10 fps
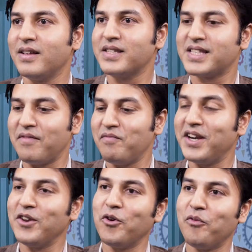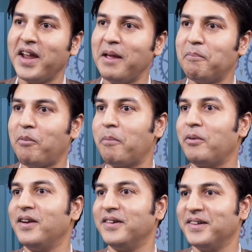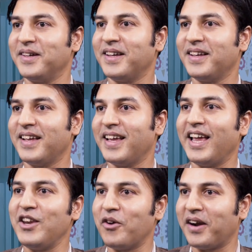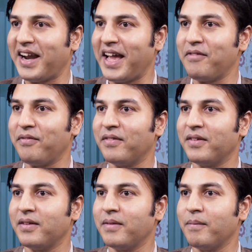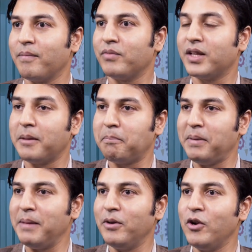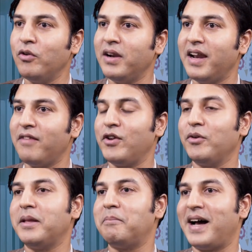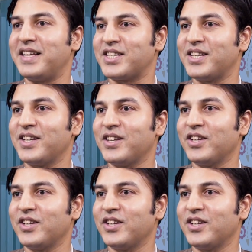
someone you know very popular in your life that the people who left you in the past